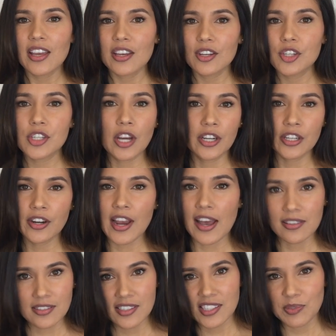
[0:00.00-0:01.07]
share your
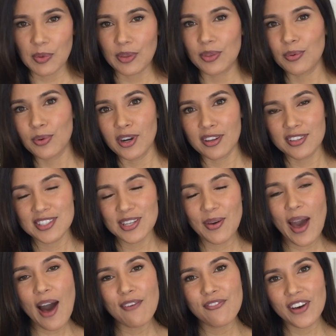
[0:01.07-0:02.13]
essence with the world. So
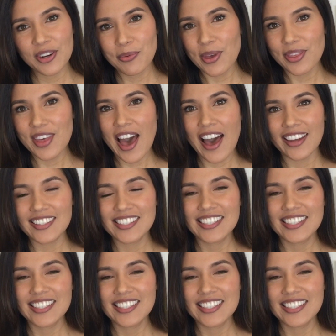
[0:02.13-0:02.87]
have fun with that.